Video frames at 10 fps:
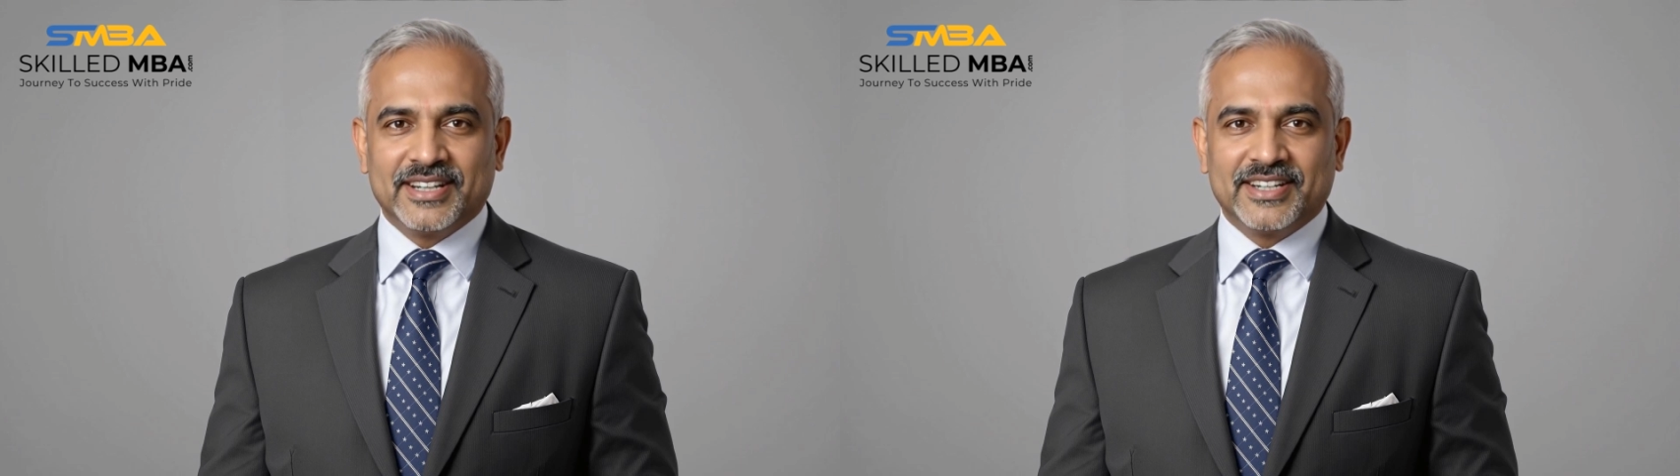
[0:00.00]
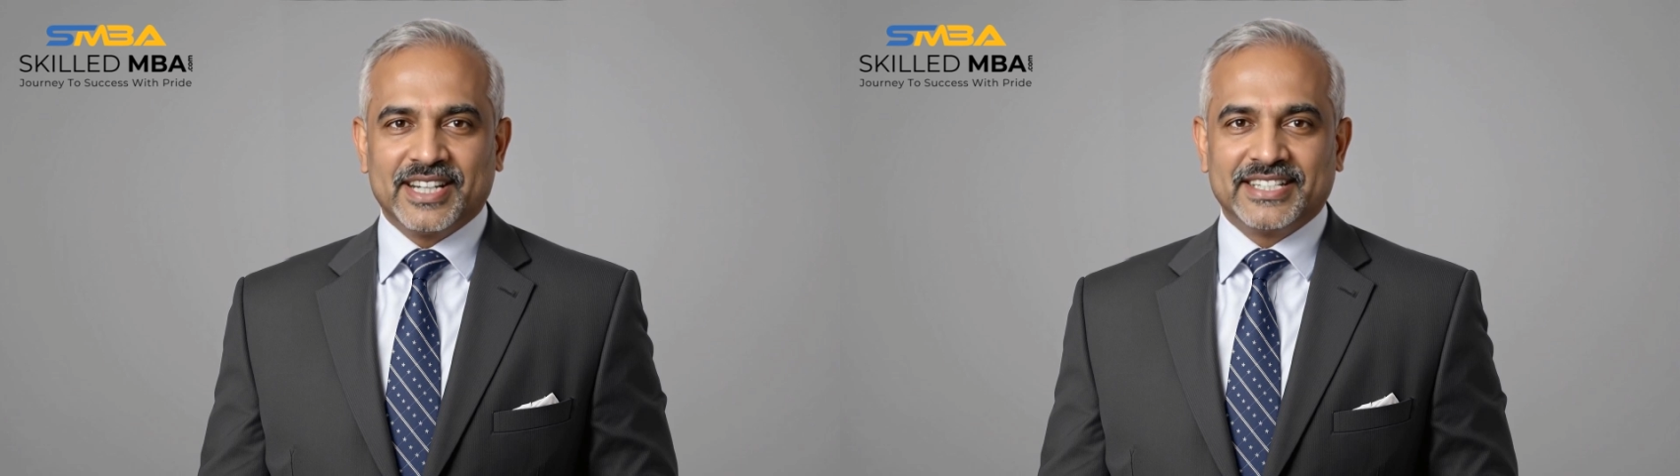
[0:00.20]

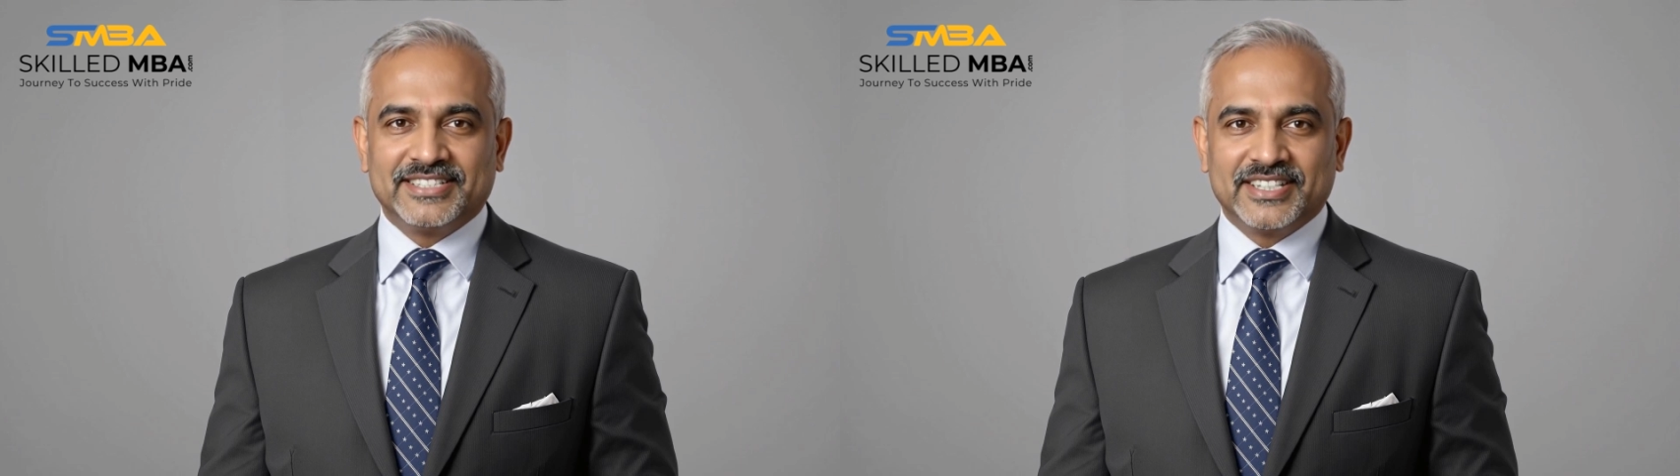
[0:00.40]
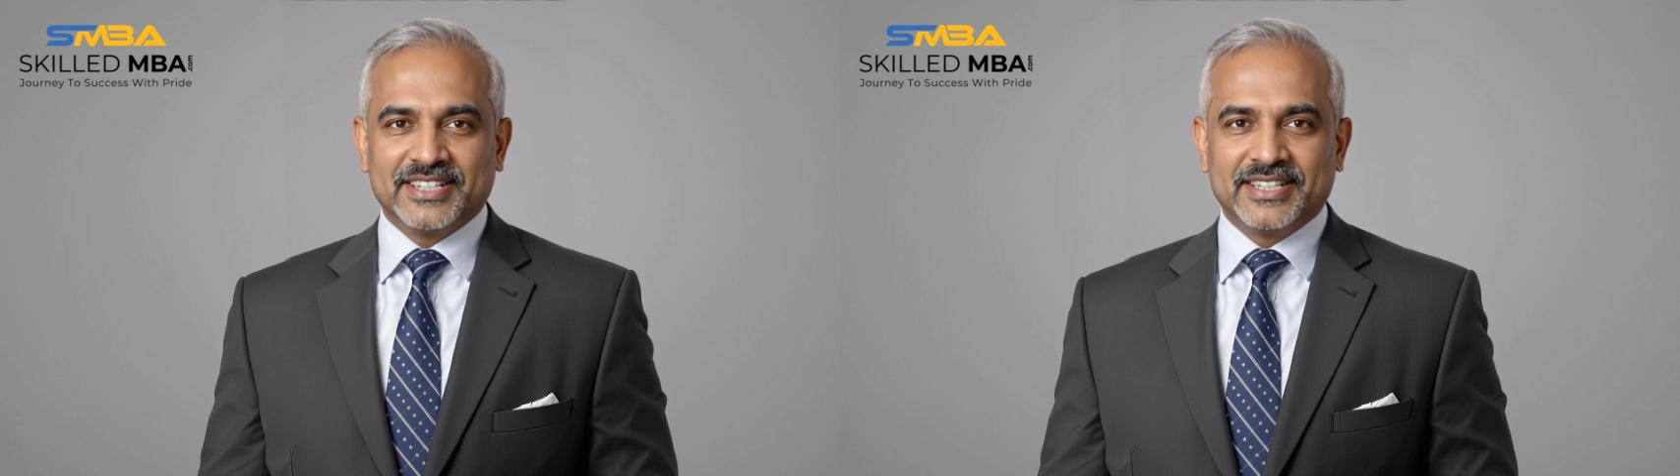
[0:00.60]
Case
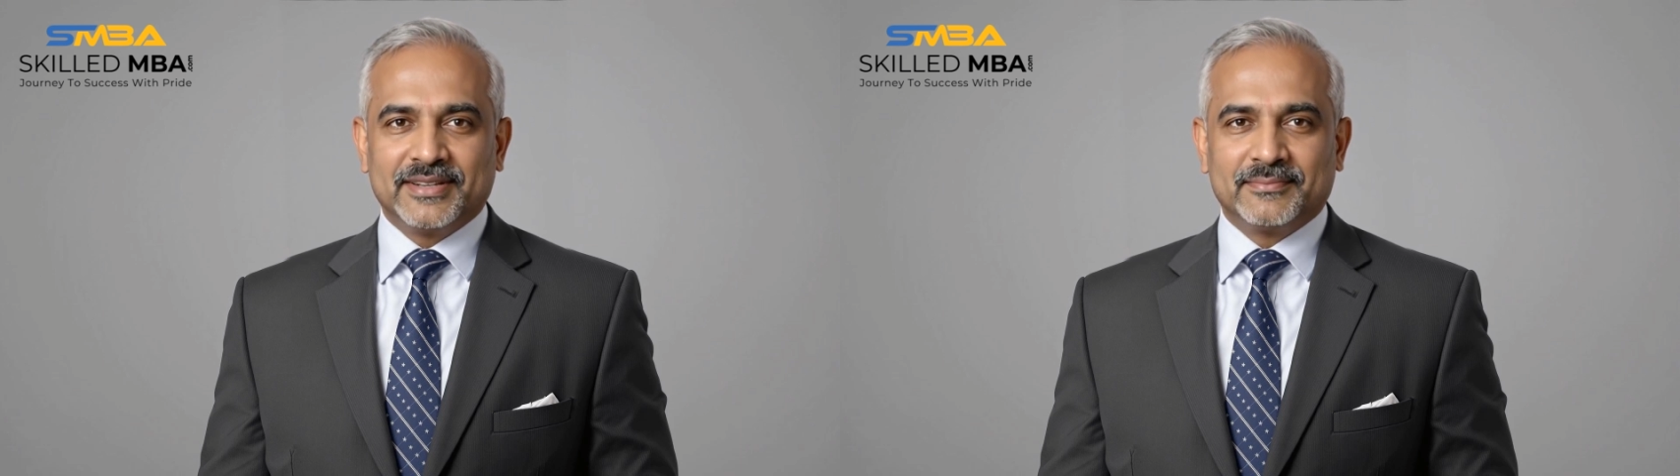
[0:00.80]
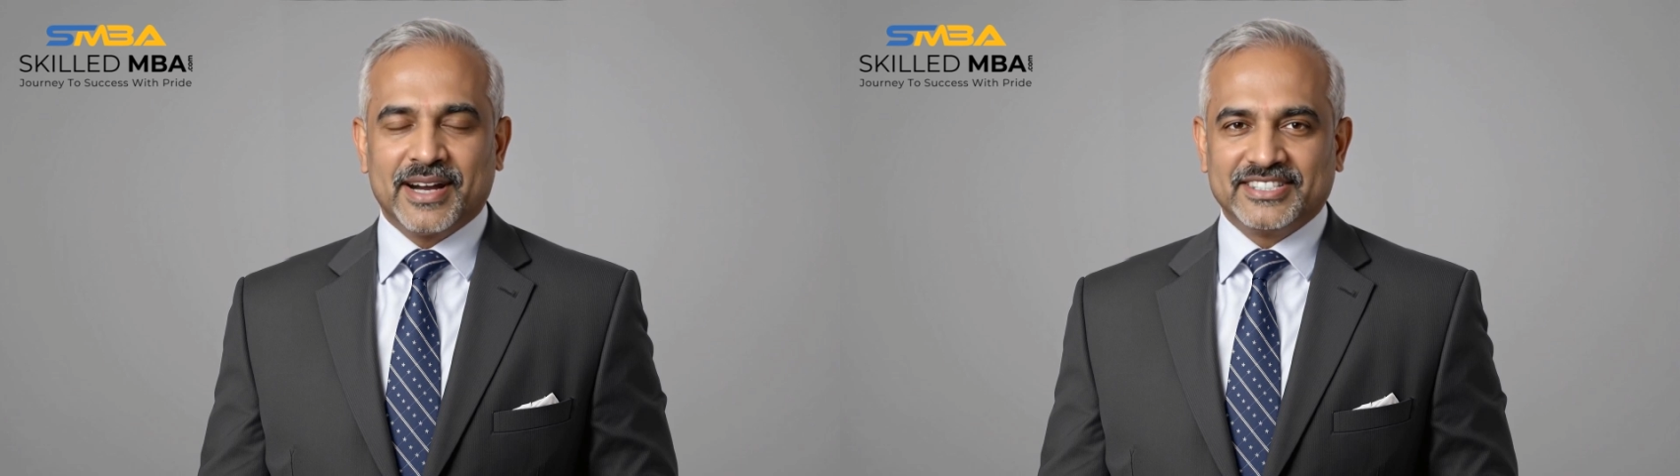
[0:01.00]
Study
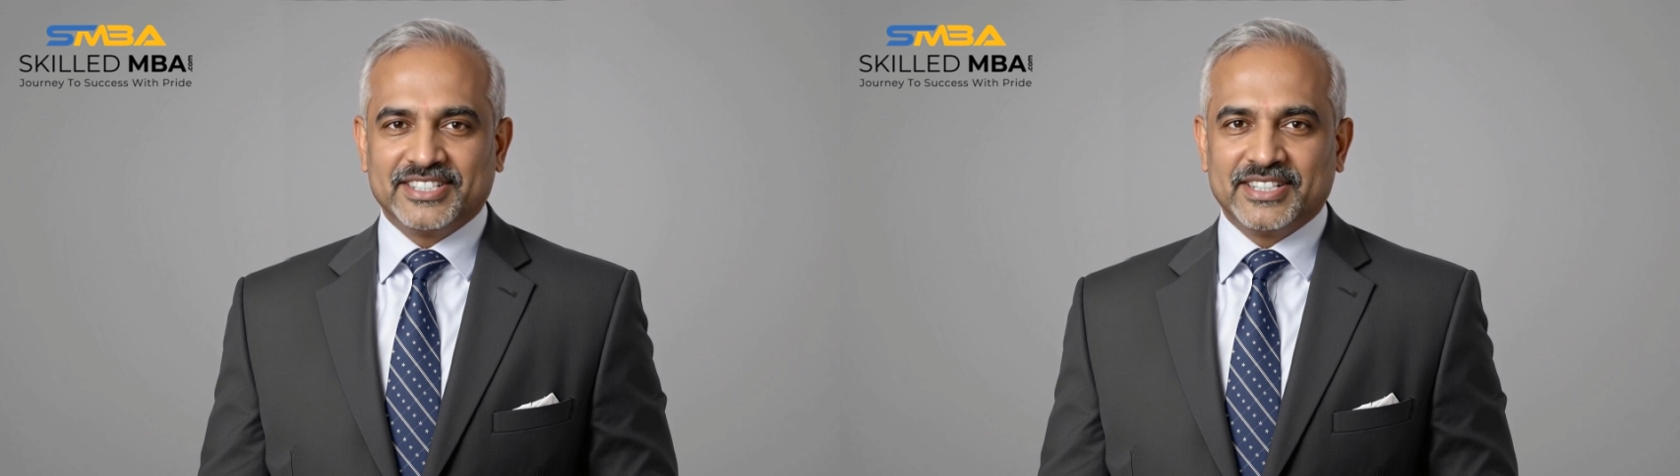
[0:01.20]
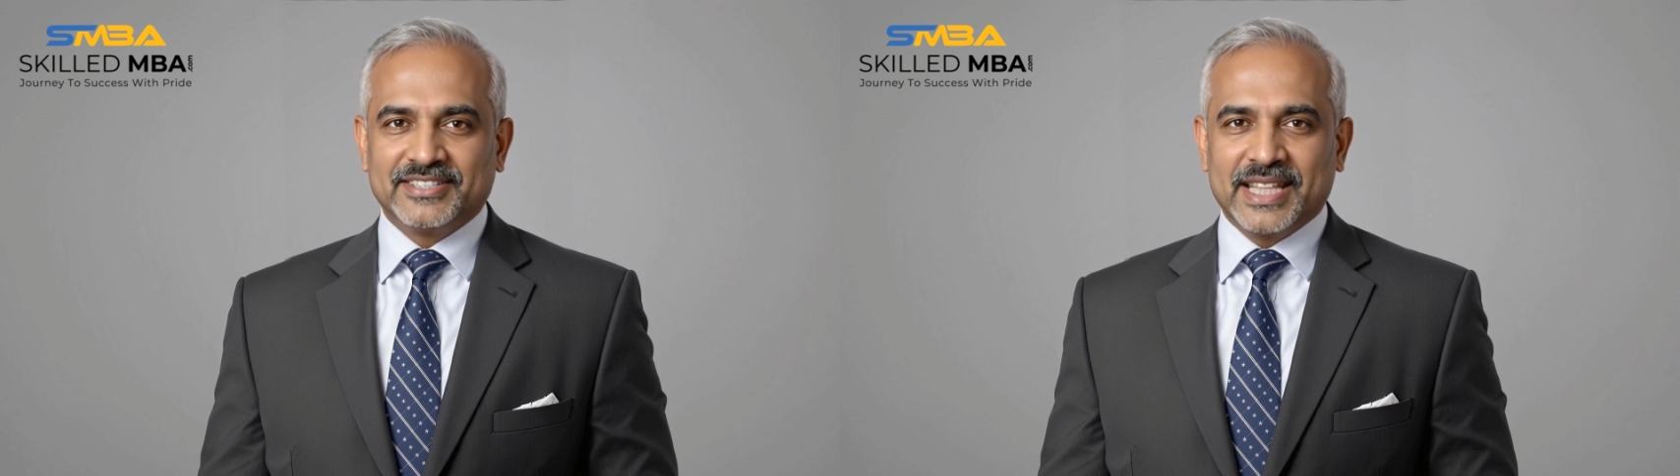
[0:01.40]
by
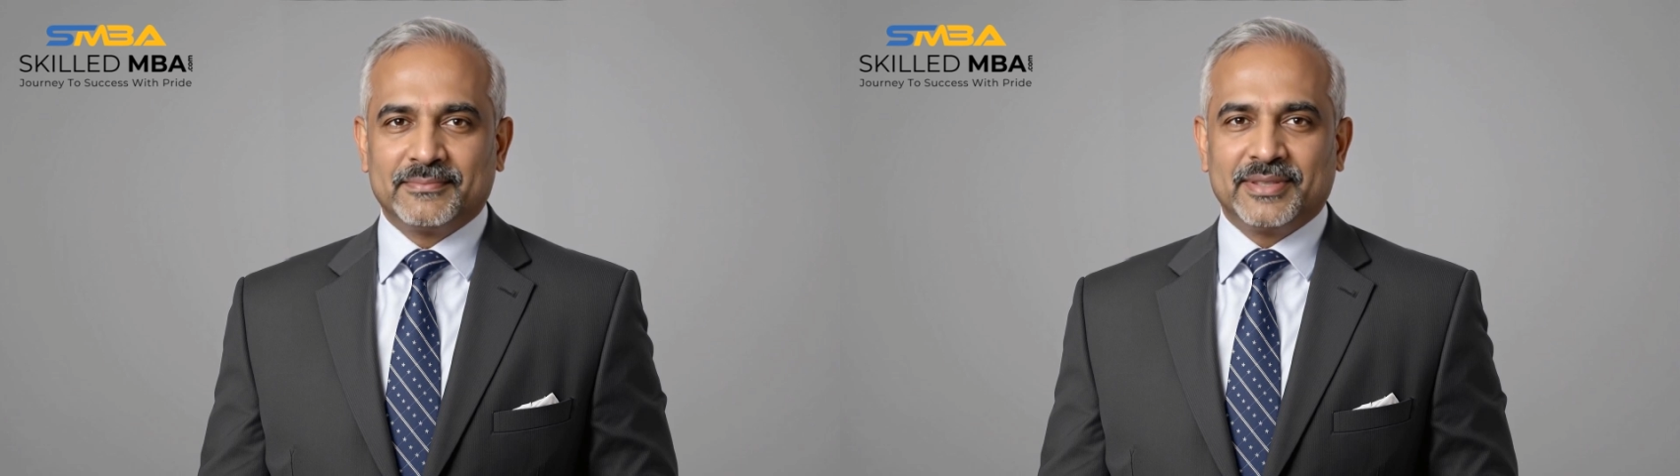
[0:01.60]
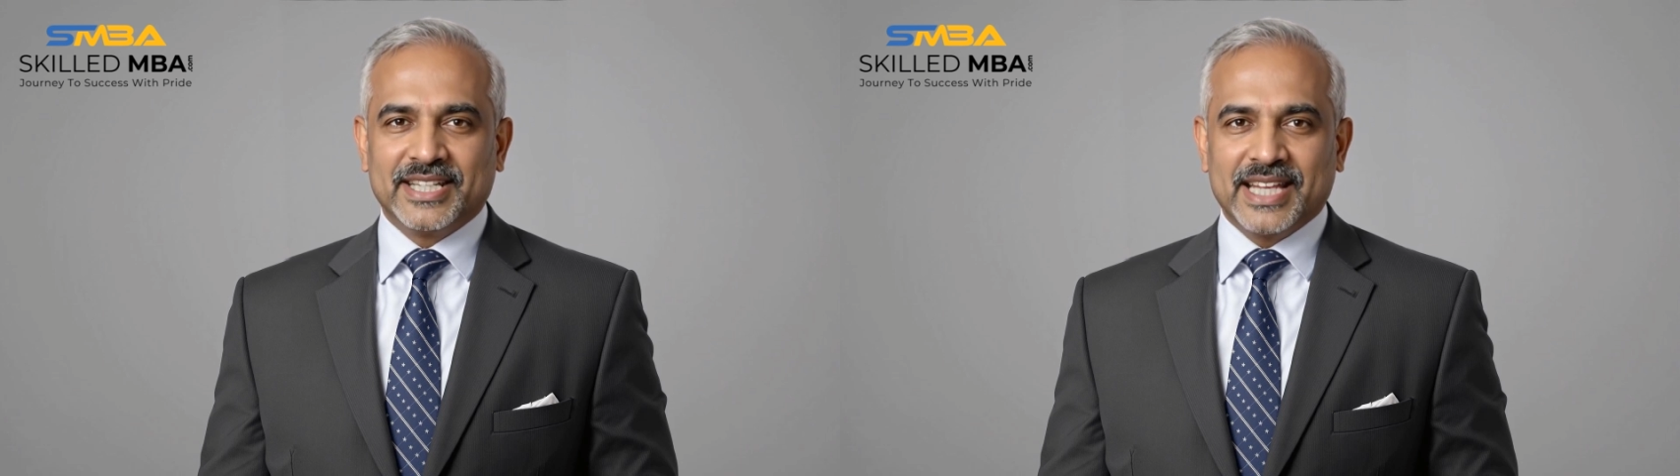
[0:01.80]
Skilled
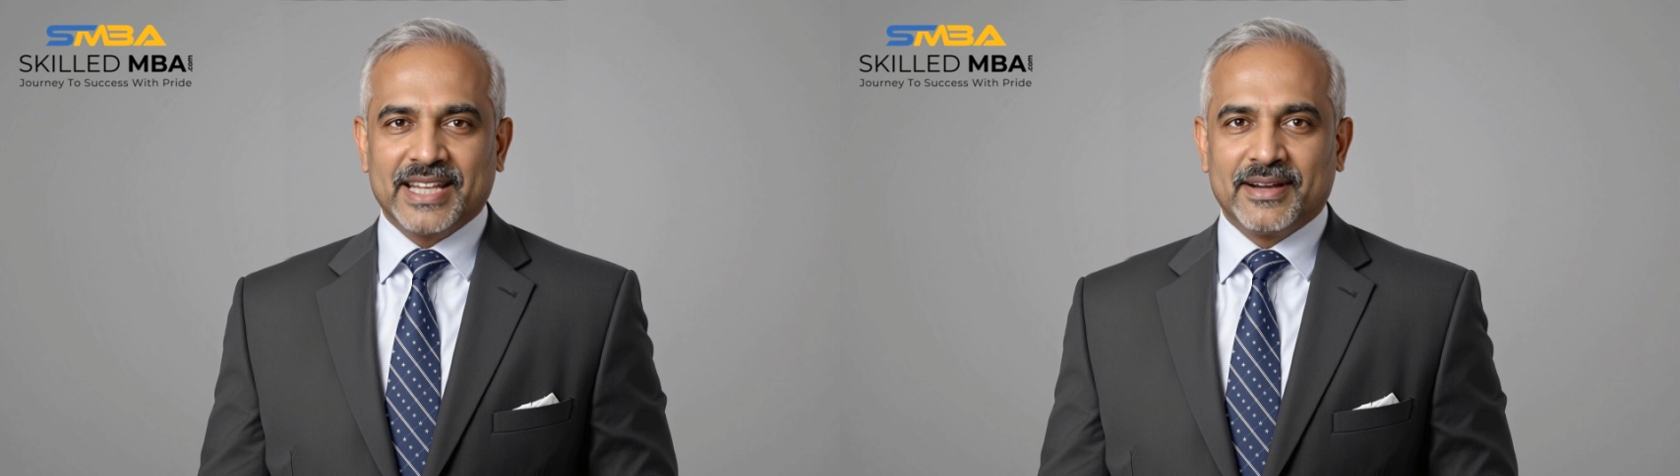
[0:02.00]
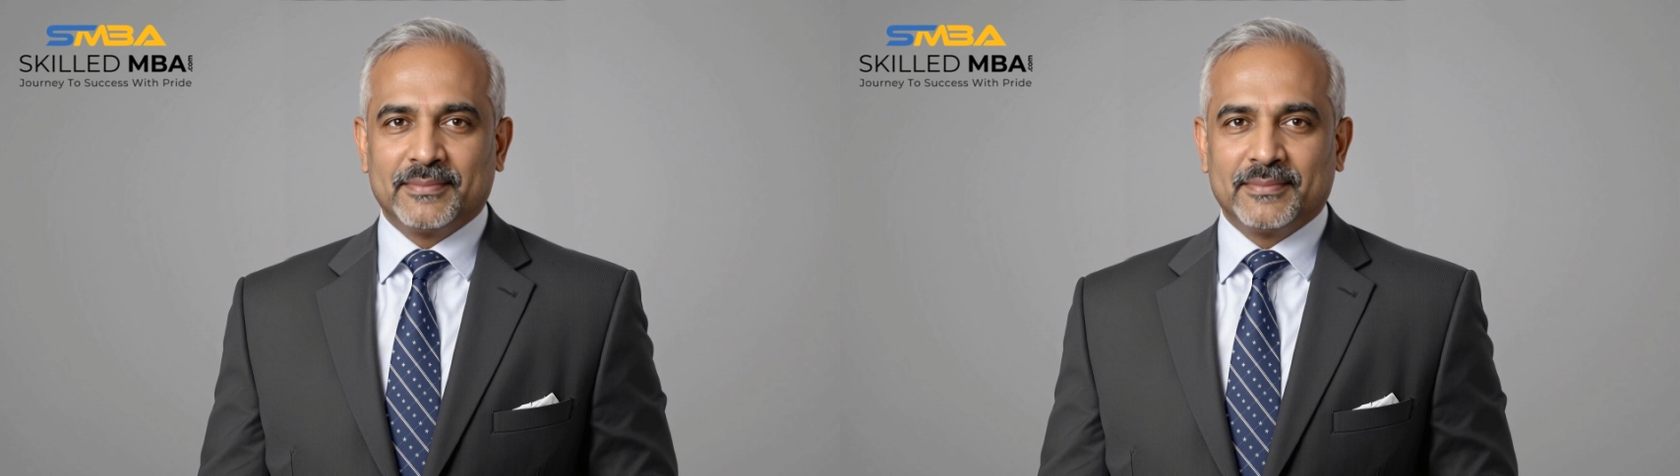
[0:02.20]
MBA,